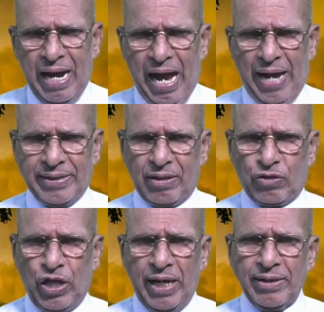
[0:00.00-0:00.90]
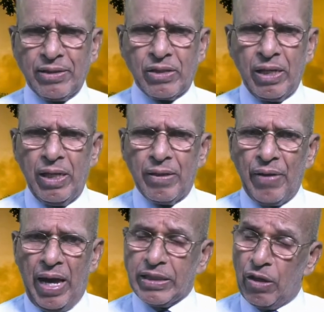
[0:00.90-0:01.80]
And the things
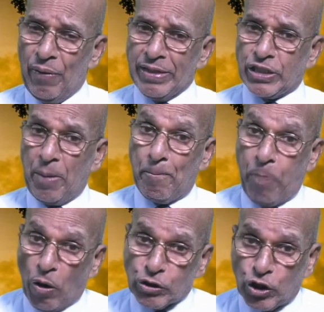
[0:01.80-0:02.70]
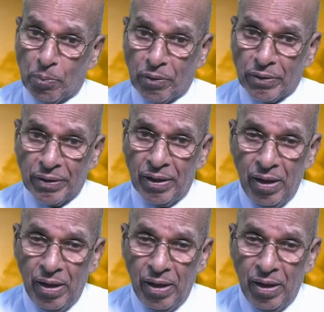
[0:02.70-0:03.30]
otherwise impossible